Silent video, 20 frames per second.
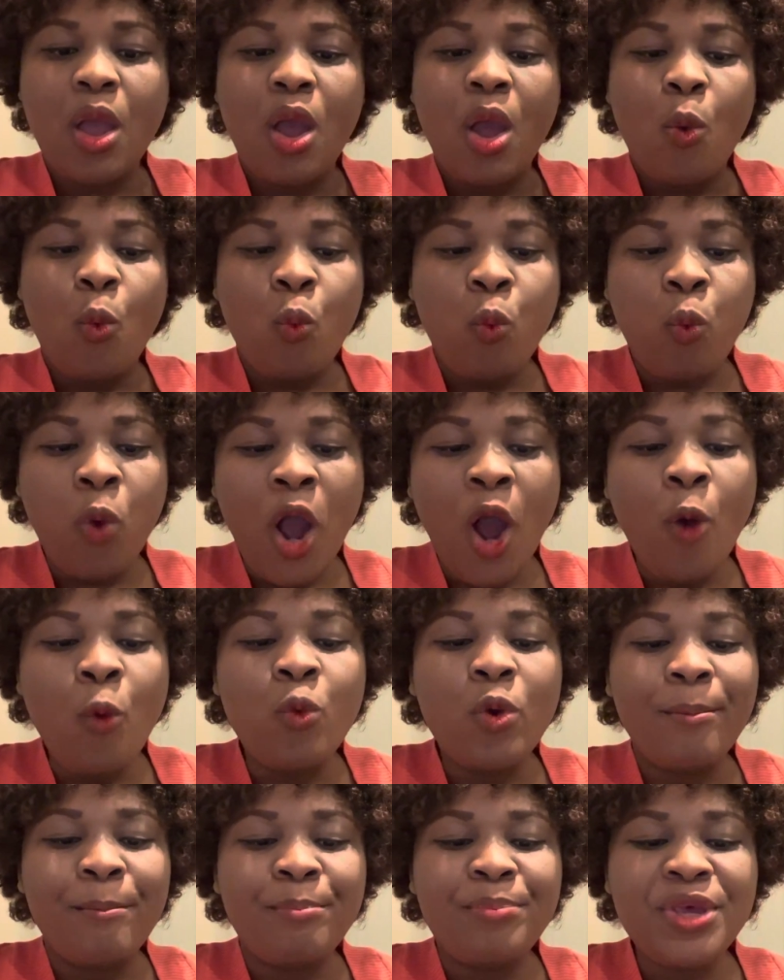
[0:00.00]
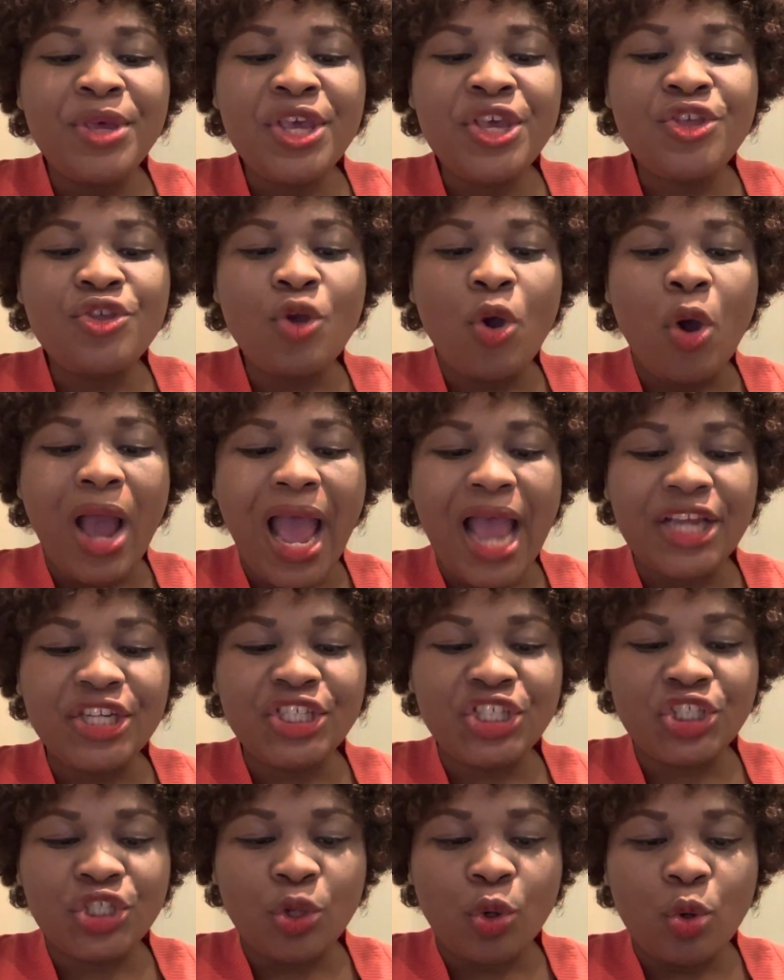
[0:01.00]
What will be your
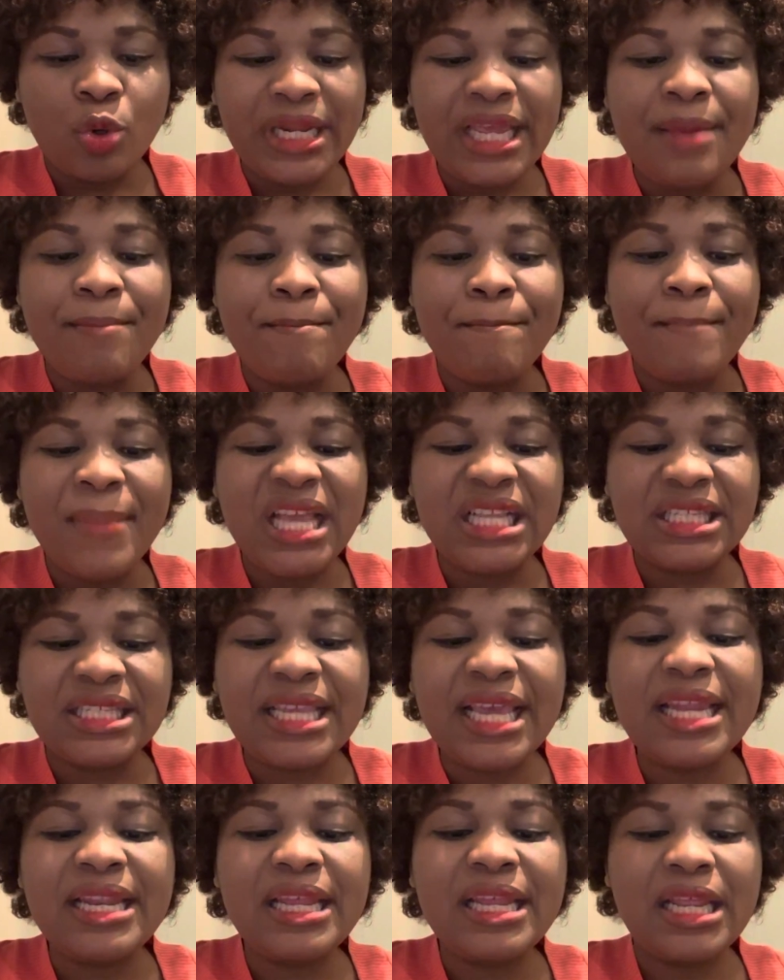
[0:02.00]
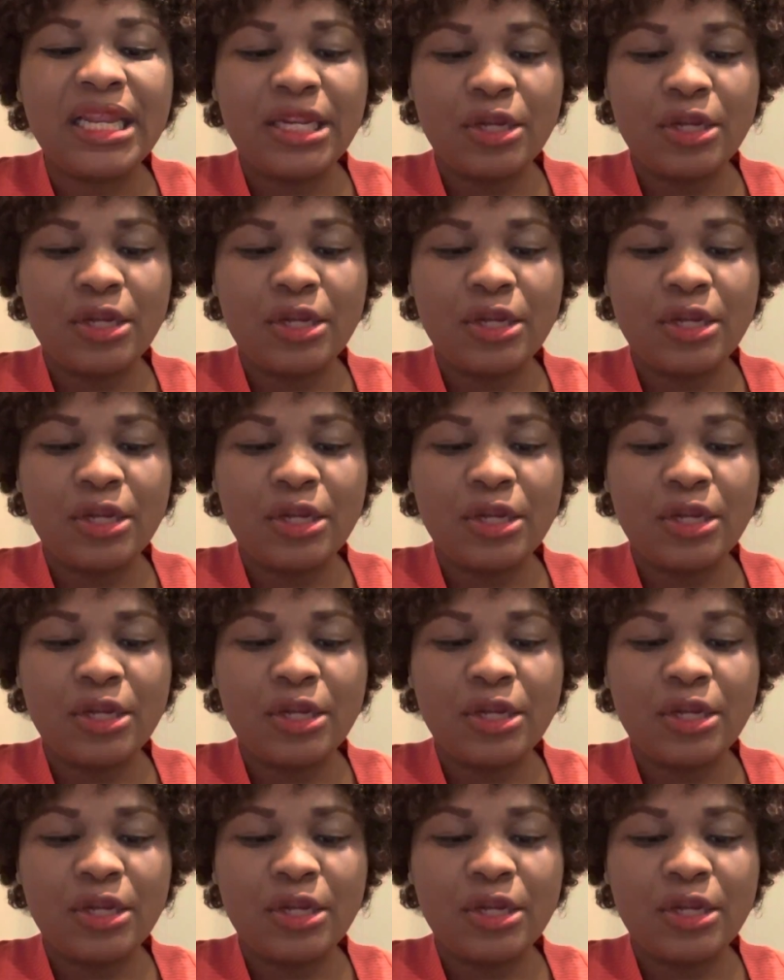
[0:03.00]
action in maintaining